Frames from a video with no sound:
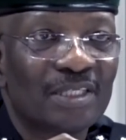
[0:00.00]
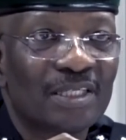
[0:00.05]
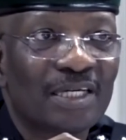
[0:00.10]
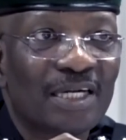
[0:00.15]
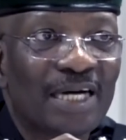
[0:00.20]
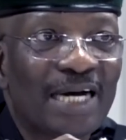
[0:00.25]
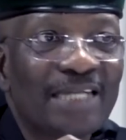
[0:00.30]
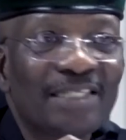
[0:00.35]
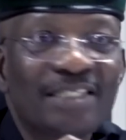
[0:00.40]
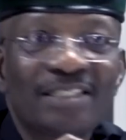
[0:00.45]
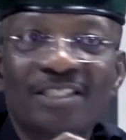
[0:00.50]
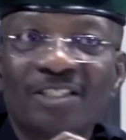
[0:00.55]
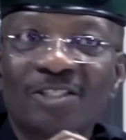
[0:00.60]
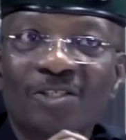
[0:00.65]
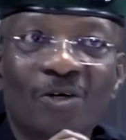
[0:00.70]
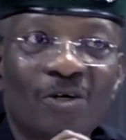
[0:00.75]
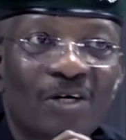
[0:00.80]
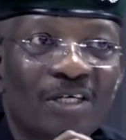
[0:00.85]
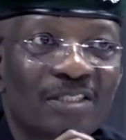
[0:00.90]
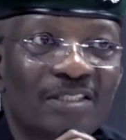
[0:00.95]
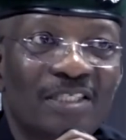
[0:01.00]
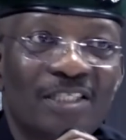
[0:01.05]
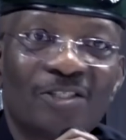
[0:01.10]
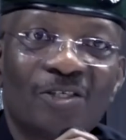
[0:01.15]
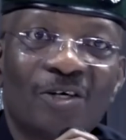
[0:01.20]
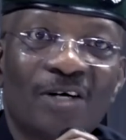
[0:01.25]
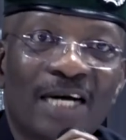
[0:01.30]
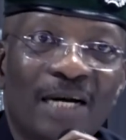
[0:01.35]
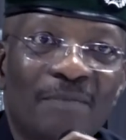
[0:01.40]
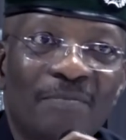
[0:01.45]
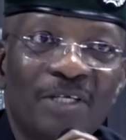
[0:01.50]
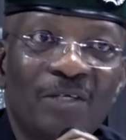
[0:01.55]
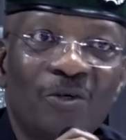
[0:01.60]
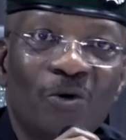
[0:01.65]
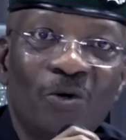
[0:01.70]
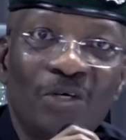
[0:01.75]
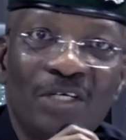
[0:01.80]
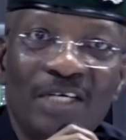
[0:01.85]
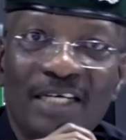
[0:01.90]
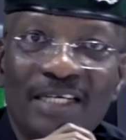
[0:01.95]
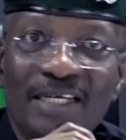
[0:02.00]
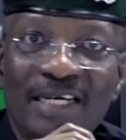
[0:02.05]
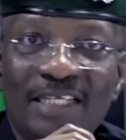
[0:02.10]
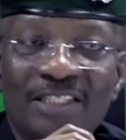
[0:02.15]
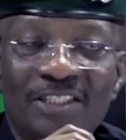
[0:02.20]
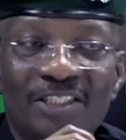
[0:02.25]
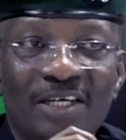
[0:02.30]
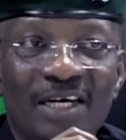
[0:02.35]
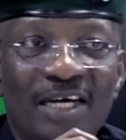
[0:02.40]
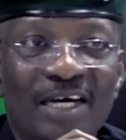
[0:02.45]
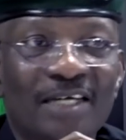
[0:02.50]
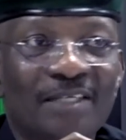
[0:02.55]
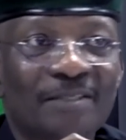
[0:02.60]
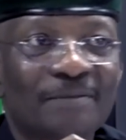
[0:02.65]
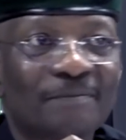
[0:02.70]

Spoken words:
And this is not happening only in Nigeria.